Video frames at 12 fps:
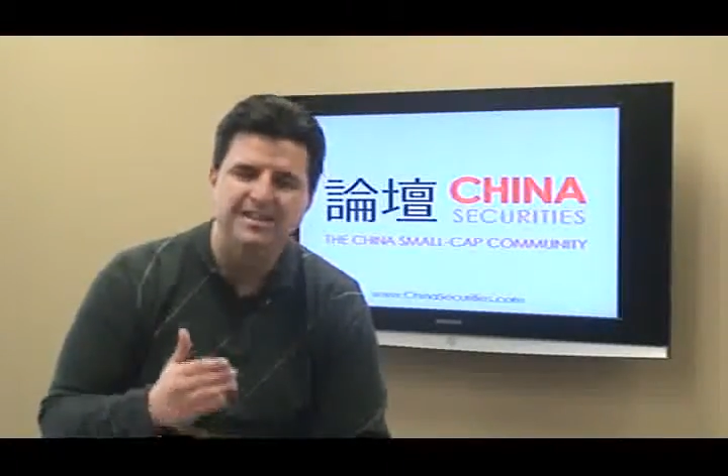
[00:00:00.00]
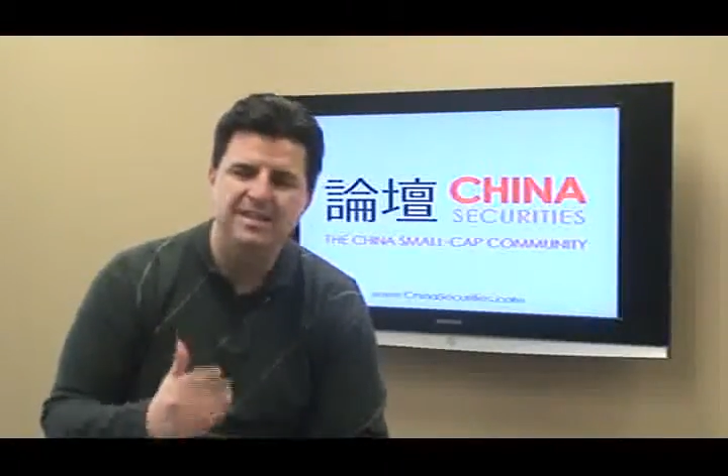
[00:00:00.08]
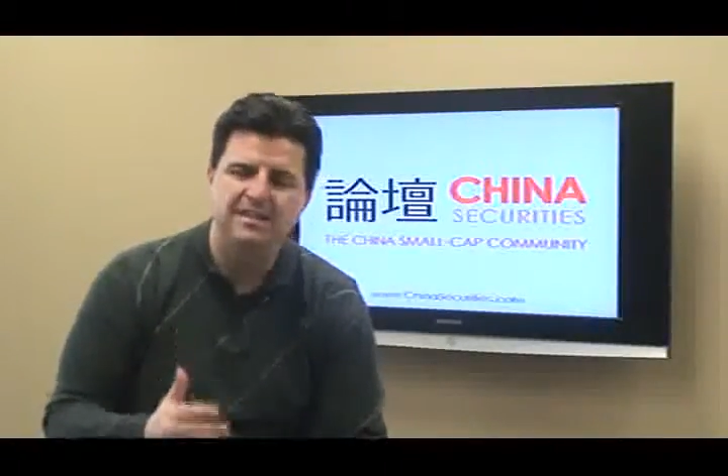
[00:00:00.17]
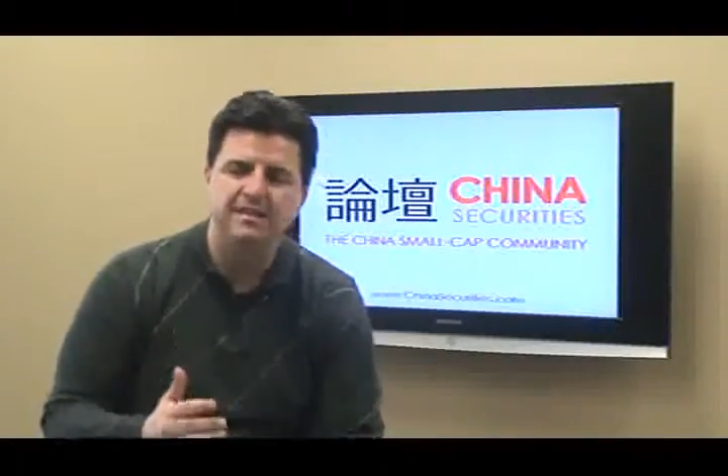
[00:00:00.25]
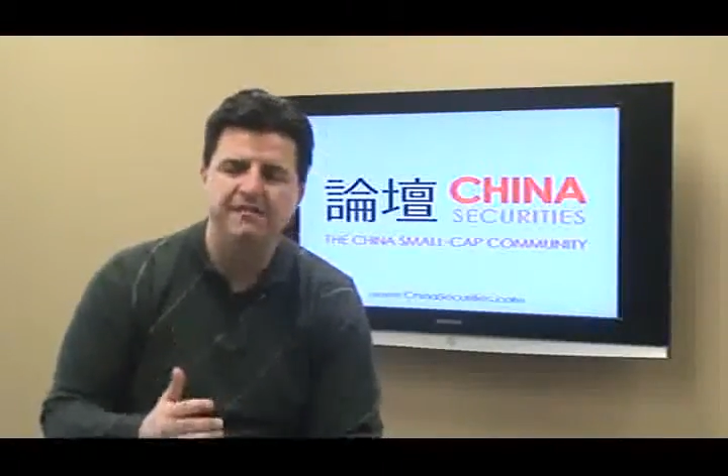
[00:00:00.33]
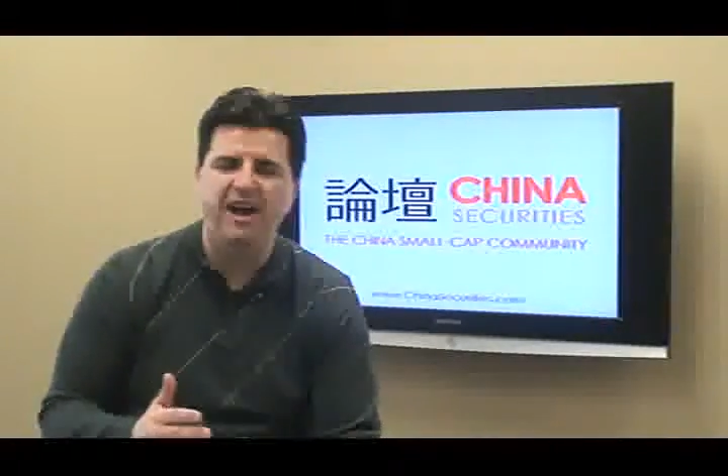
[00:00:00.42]

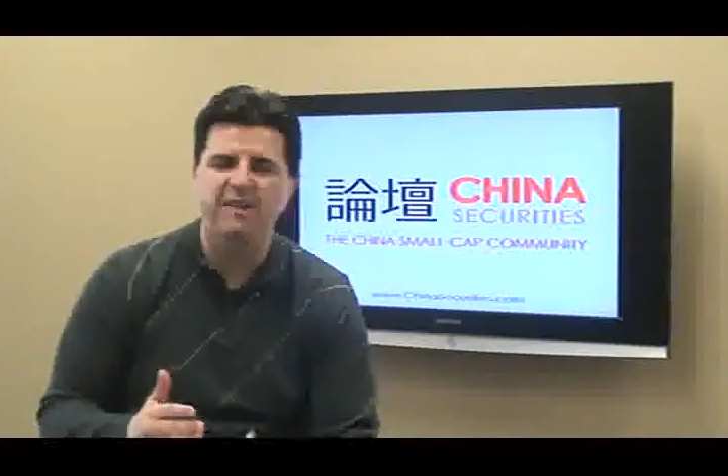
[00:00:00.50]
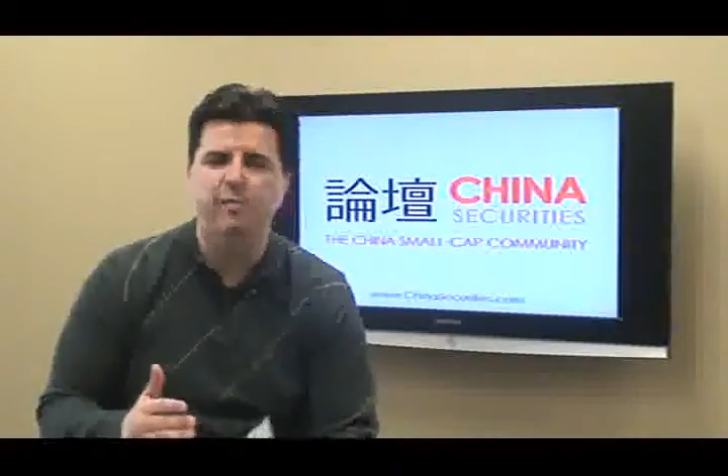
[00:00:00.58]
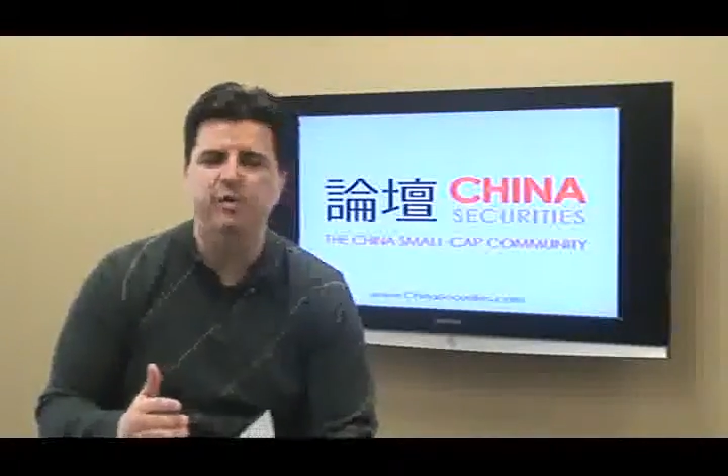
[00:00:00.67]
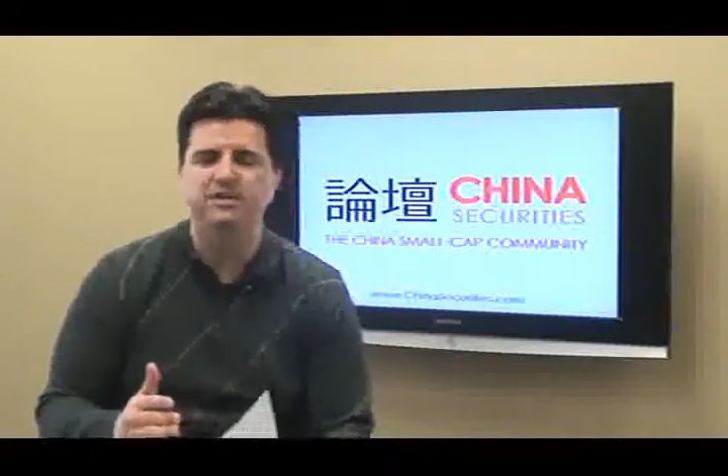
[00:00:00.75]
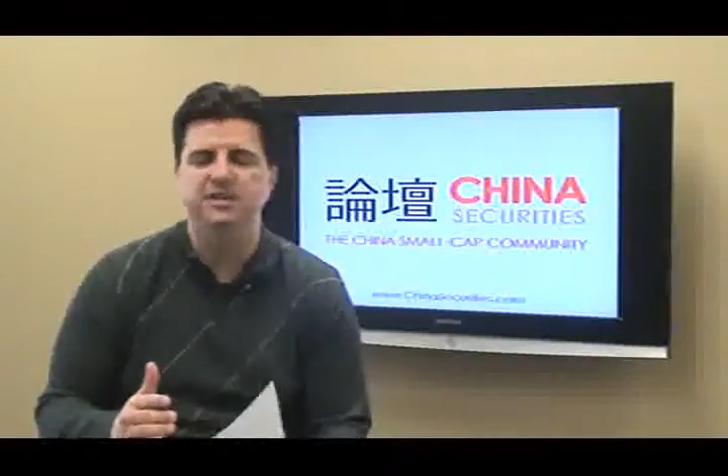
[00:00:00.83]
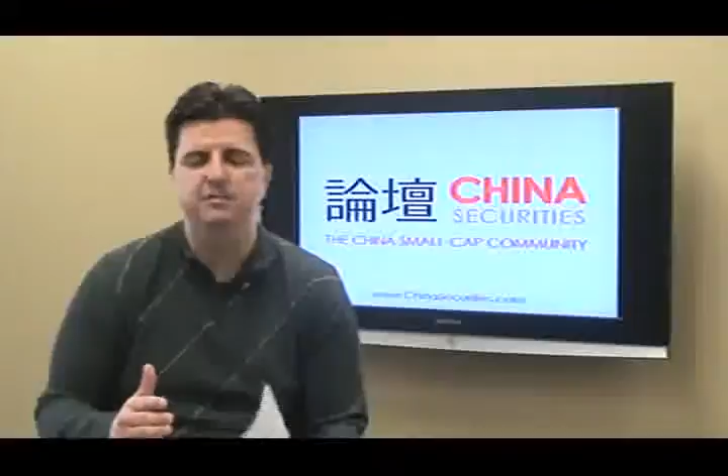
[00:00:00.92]

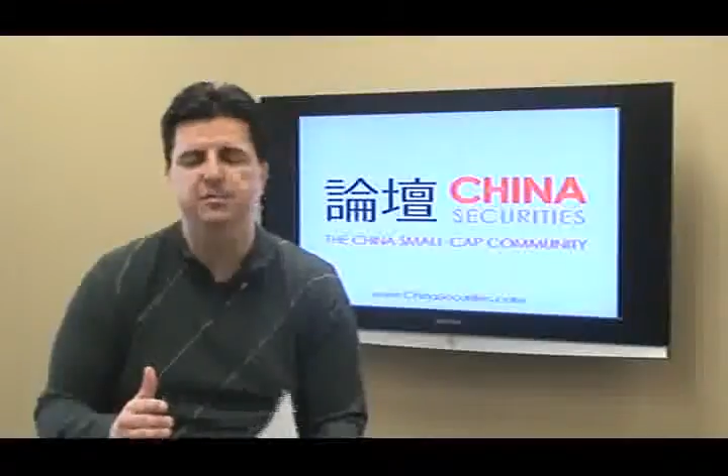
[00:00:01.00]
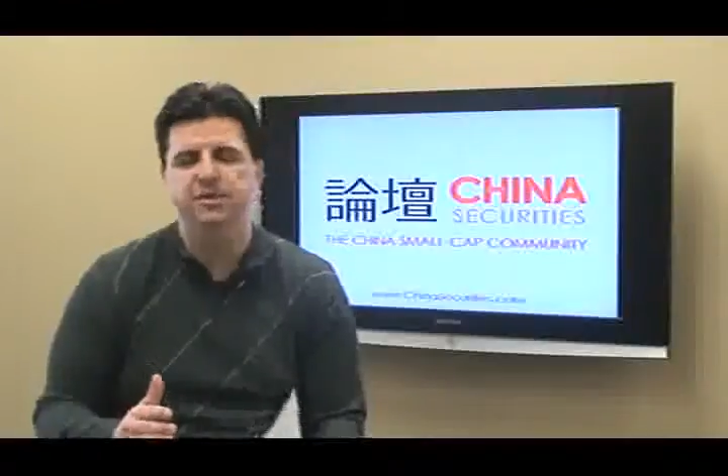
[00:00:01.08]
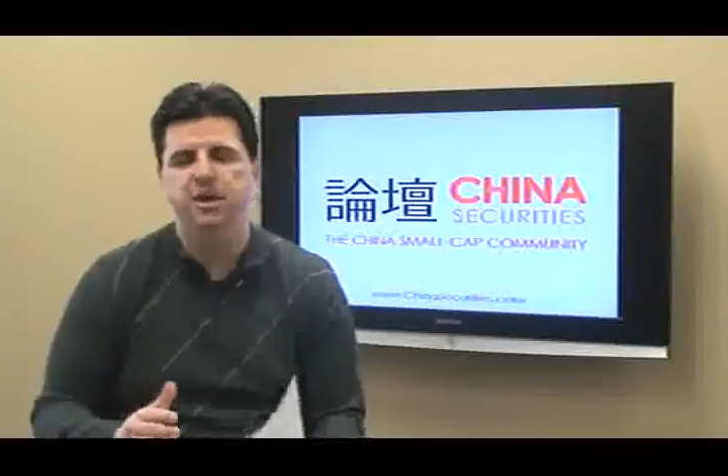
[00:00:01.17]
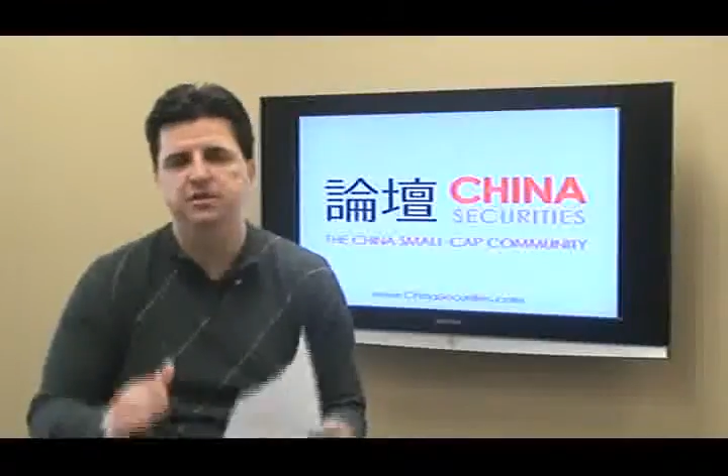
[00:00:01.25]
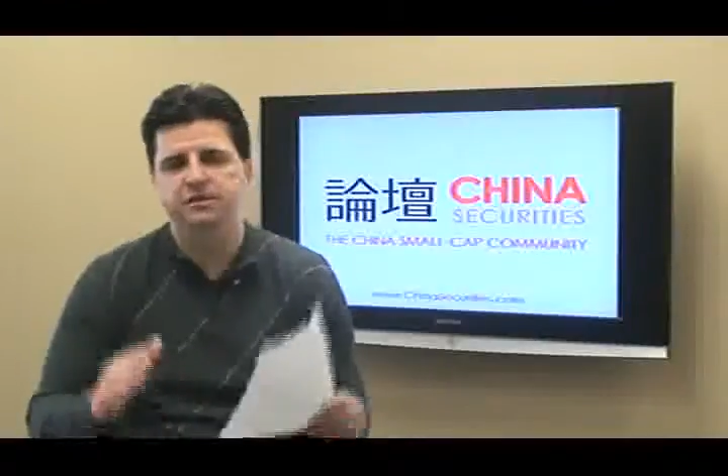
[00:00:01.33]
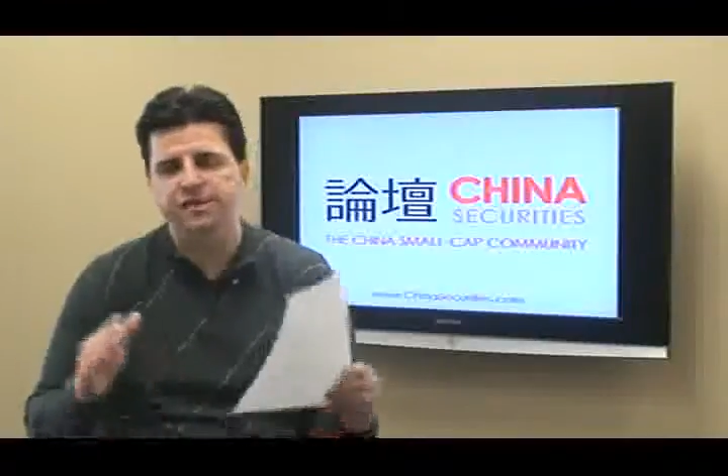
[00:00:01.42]
$65.6
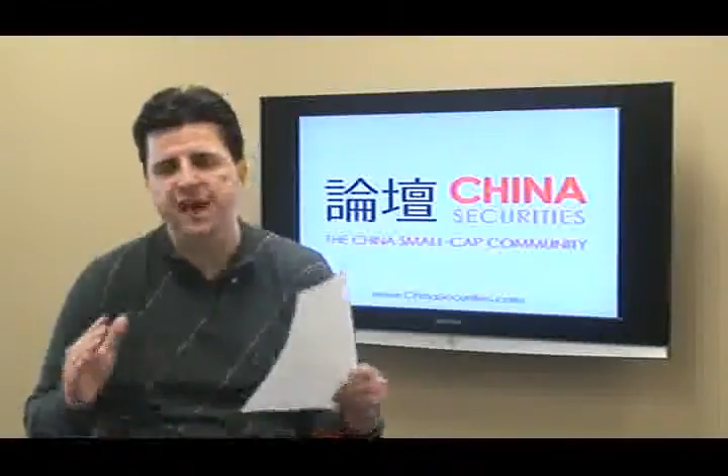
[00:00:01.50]
million.